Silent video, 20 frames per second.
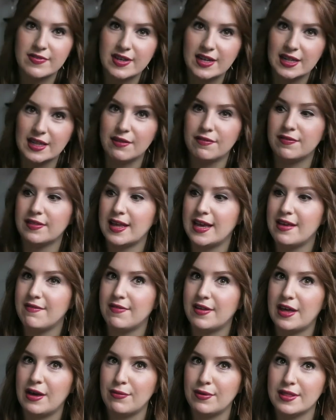vanilla
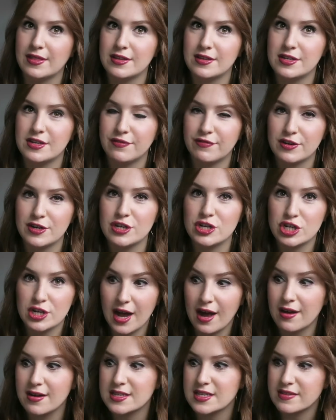flavor with different
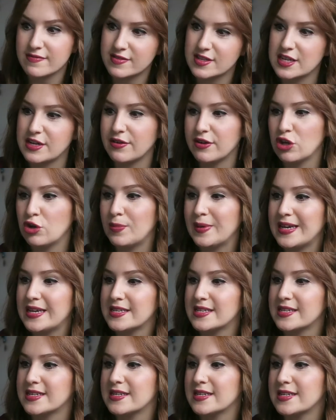chunks of cereal
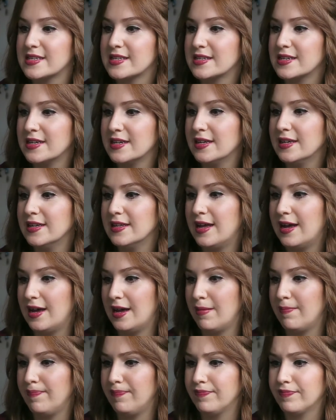pieces.
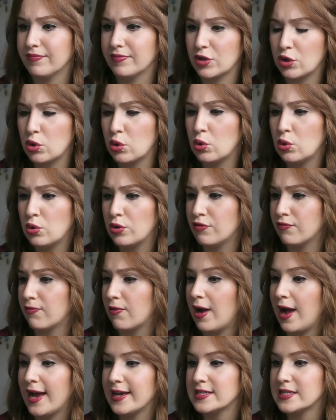Corn,
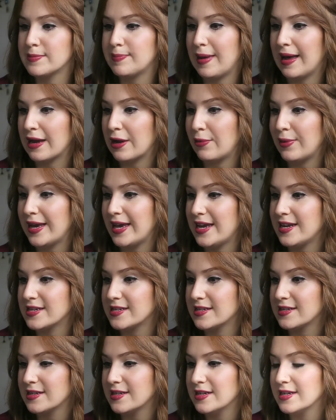rice,
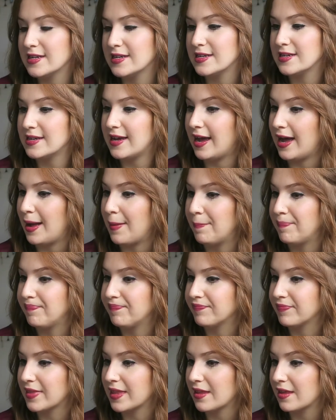buckwheat,
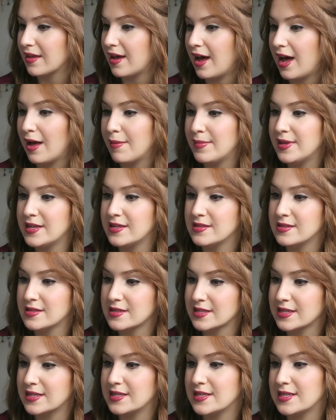almonds,
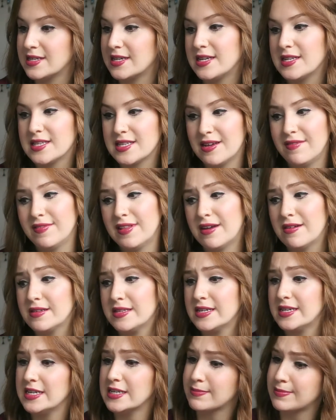linseeds,
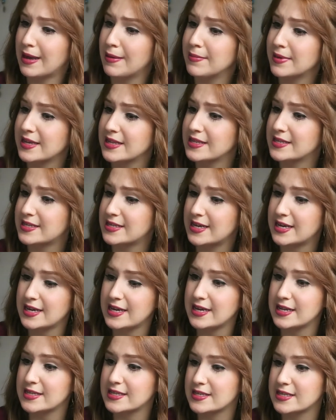sunflower seeds, pumpkin
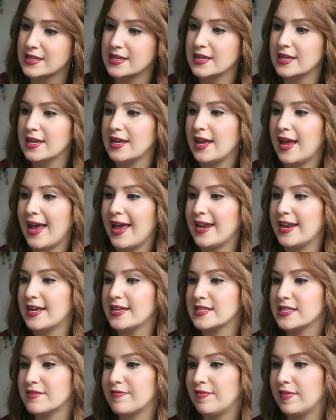seeds. And
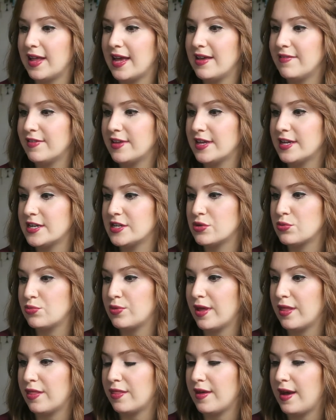it's flavored
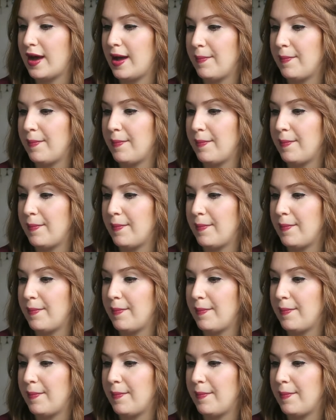with